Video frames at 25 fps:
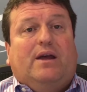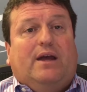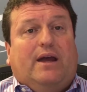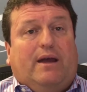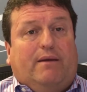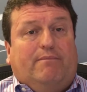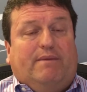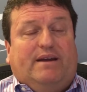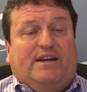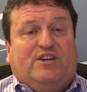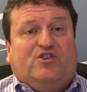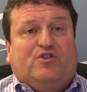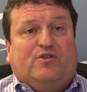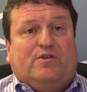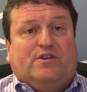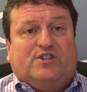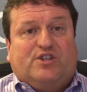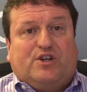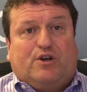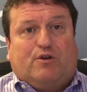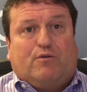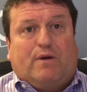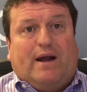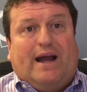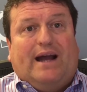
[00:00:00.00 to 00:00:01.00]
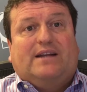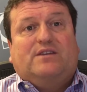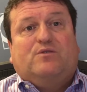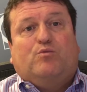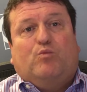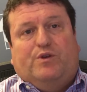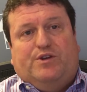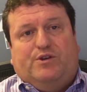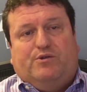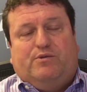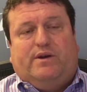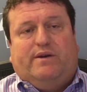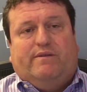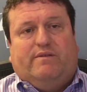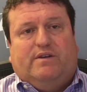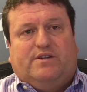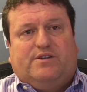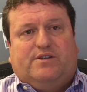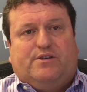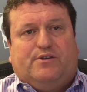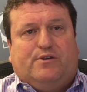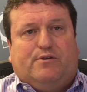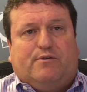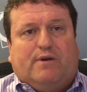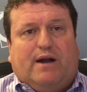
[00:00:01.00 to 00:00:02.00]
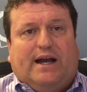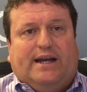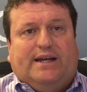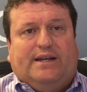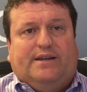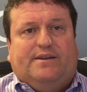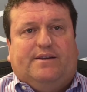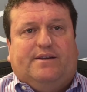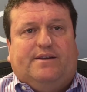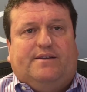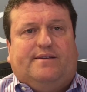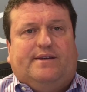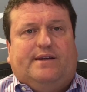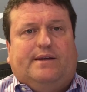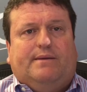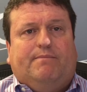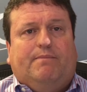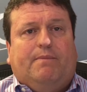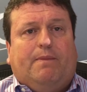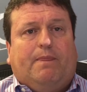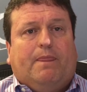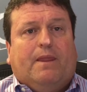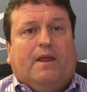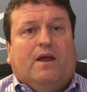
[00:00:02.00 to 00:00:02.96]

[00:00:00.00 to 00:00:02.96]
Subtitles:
and make sure it's correct when you give it to your I&D team.